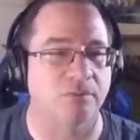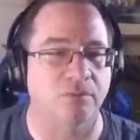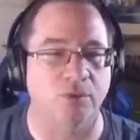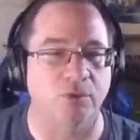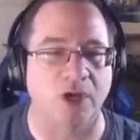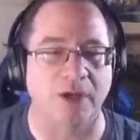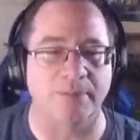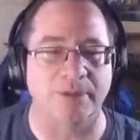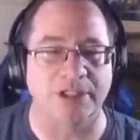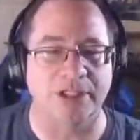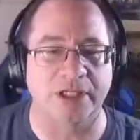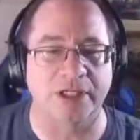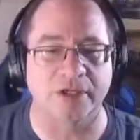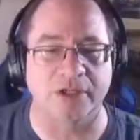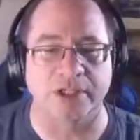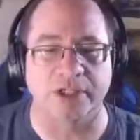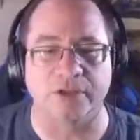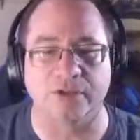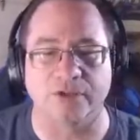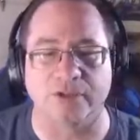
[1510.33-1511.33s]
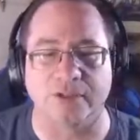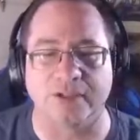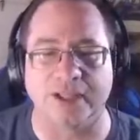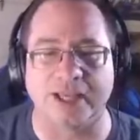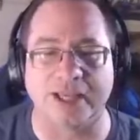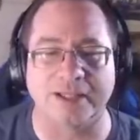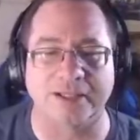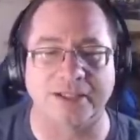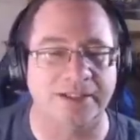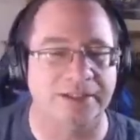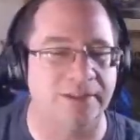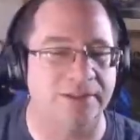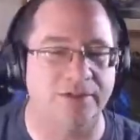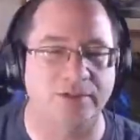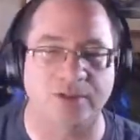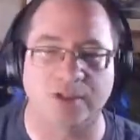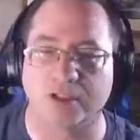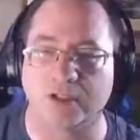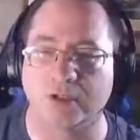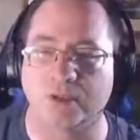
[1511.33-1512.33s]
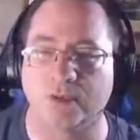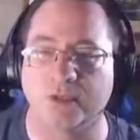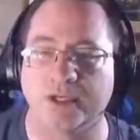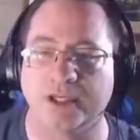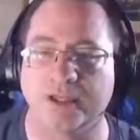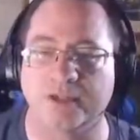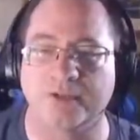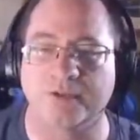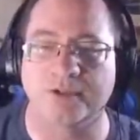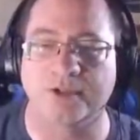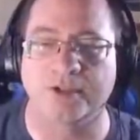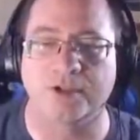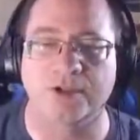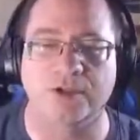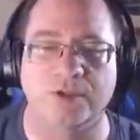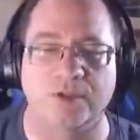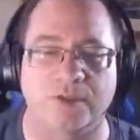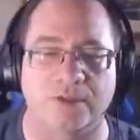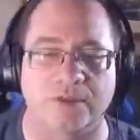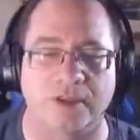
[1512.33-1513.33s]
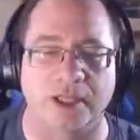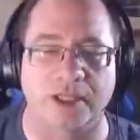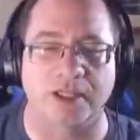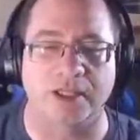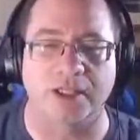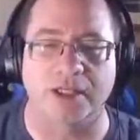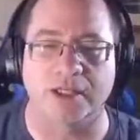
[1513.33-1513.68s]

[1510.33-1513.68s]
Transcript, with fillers: raw materials, and that is always a good thing.